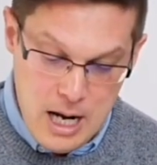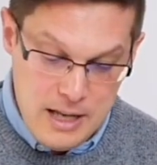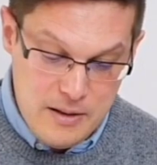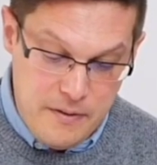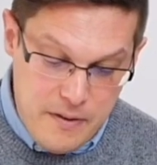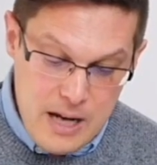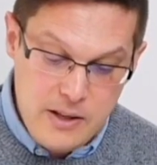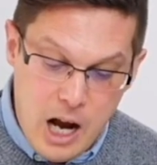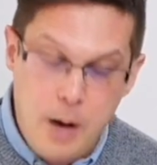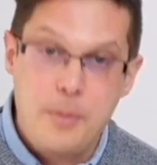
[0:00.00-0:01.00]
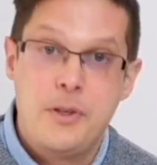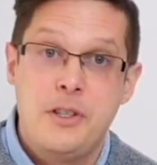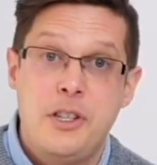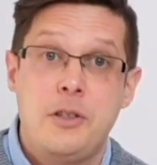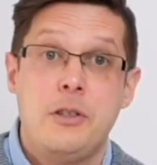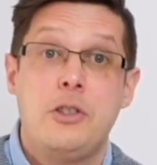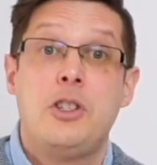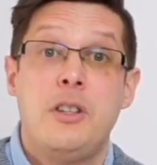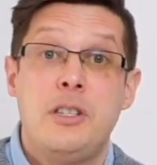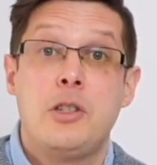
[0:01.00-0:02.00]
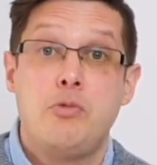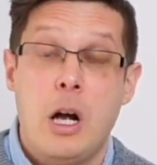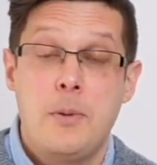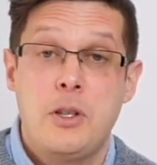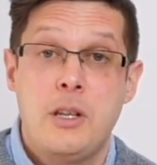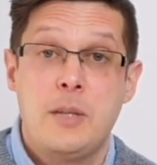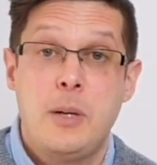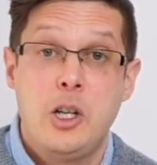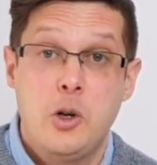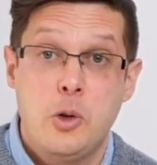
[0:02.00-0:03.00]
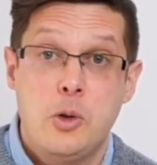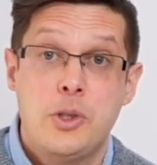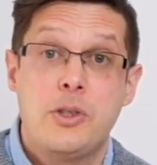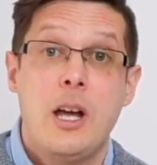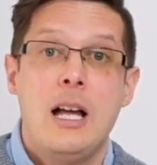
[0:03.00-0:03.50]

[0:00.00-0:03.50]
to face up to the disruption that's been caused